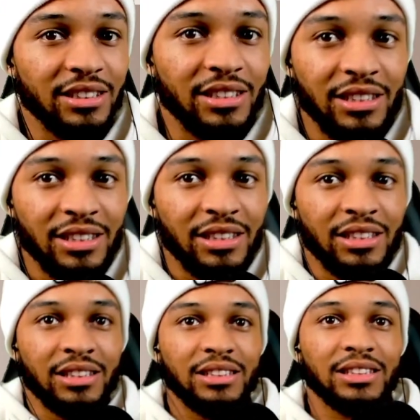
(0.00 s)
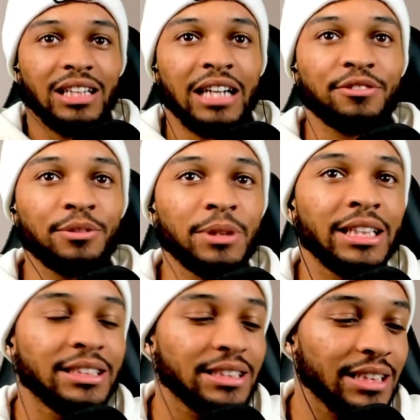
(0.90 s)
It's locked from the
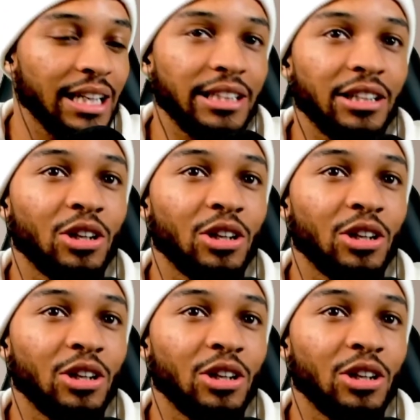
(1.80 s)
inside.